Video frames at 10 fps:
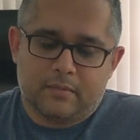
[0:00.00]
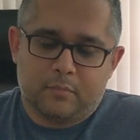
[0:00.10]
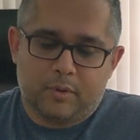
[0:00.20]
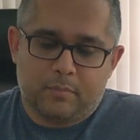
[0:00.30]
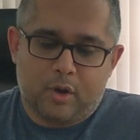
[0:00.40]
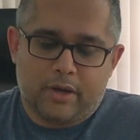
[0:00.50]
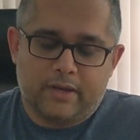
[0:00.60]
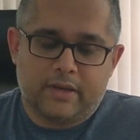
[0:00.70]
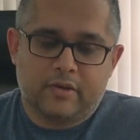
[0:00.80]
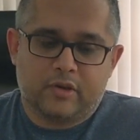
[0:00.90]
put upon
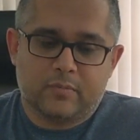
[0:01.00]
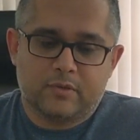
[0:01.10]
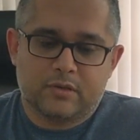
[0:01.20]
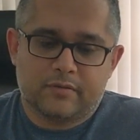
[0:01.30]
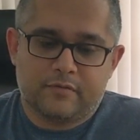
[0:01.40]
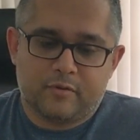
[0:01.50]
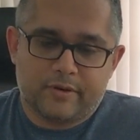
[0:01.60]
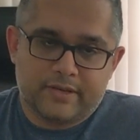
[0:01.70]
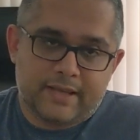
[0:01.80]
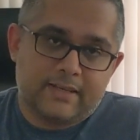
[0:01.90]
it in terms of you're
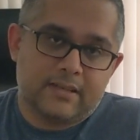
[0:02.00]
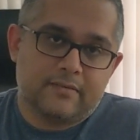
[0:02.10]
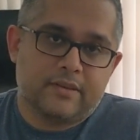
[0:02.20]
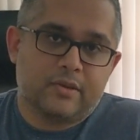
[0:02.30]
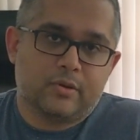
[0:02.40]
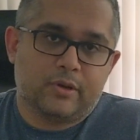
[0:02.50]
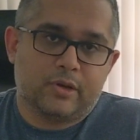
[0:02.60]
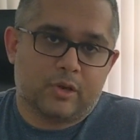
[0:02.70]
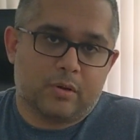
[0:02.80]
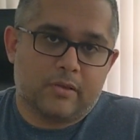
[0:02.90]
a detective and you're looking to
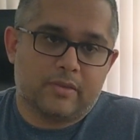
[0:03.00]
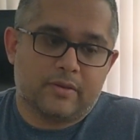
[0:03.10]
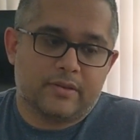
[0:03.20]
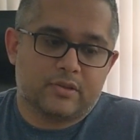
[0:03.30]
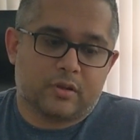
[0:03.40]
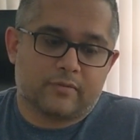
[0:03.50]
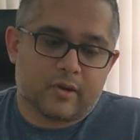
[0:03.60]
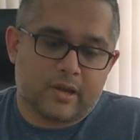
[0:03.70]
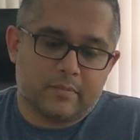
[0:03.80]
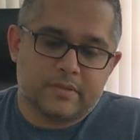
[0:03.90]
go out there and solve
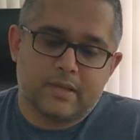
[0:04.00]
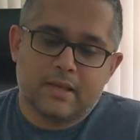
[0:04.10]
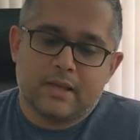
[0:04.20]
crimes.